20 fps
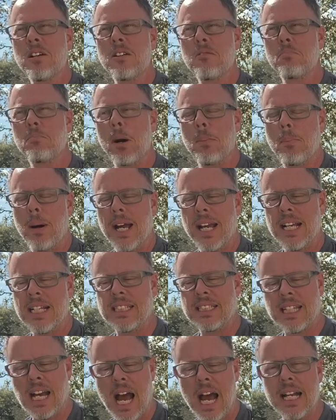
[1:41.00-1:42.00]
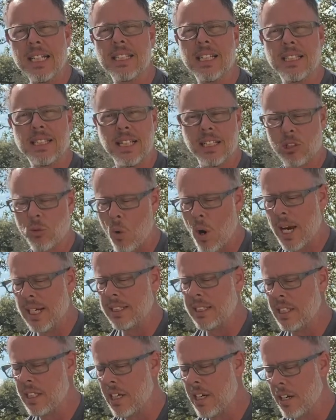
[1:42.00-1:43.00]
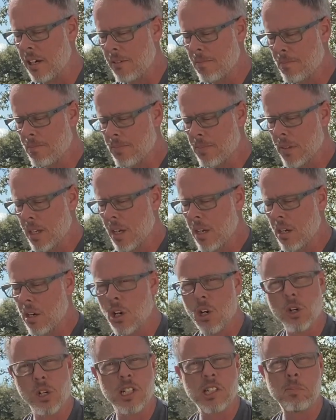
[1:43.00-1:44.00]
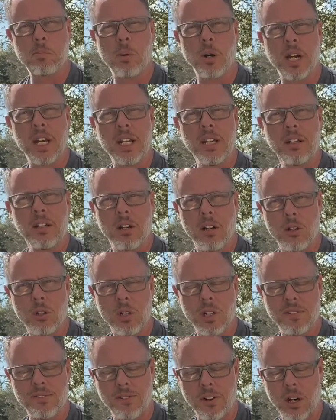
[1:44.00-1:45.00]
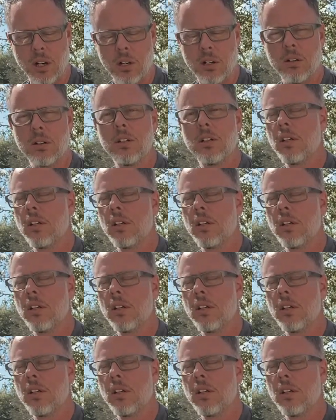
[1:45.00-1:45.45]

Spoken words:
but by his guidance, he said twice a year, early spring, early fall,